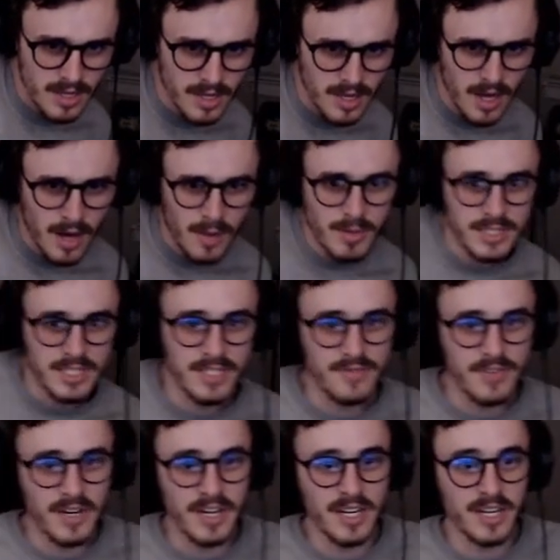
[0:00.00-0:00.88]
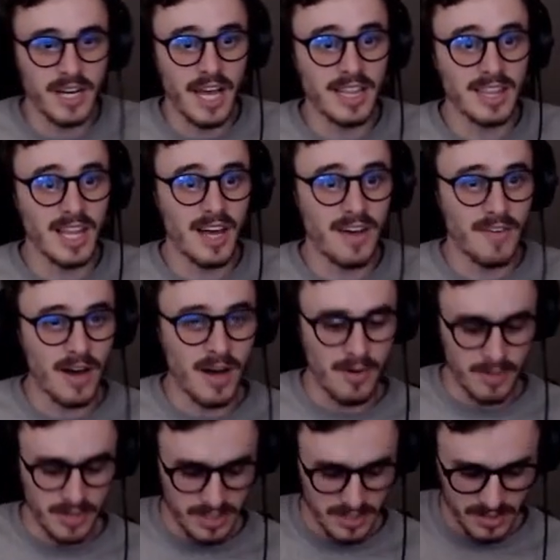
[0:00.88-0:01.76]
Hot ones is very, I love
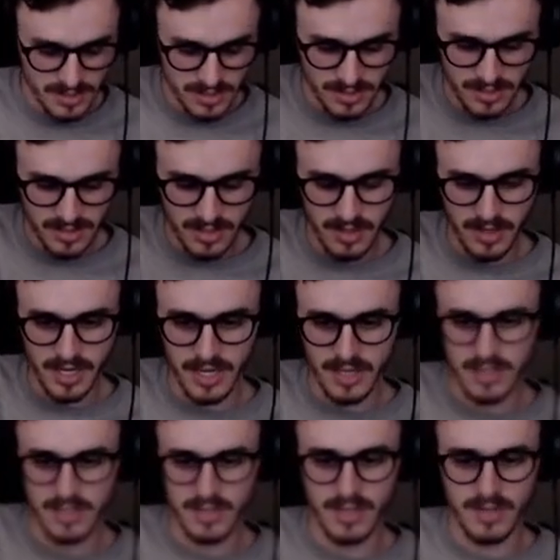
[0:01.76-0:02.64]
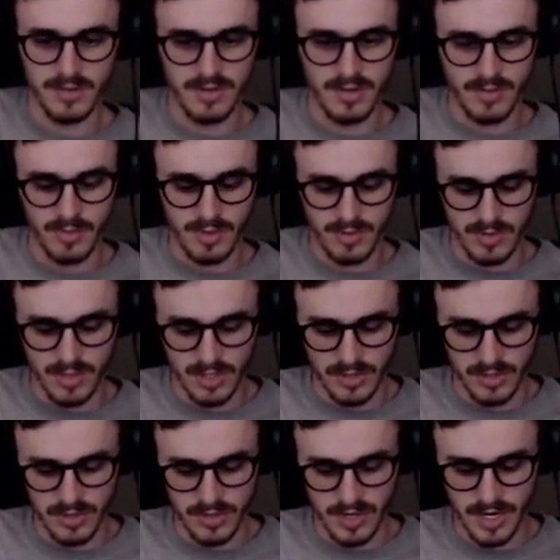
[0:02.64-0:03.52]
hot ones. Okay, so I'm gonna wanna
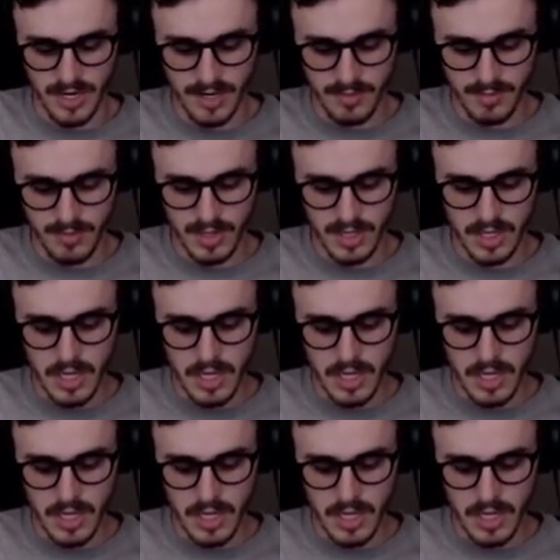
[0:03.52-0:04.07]
go straight up.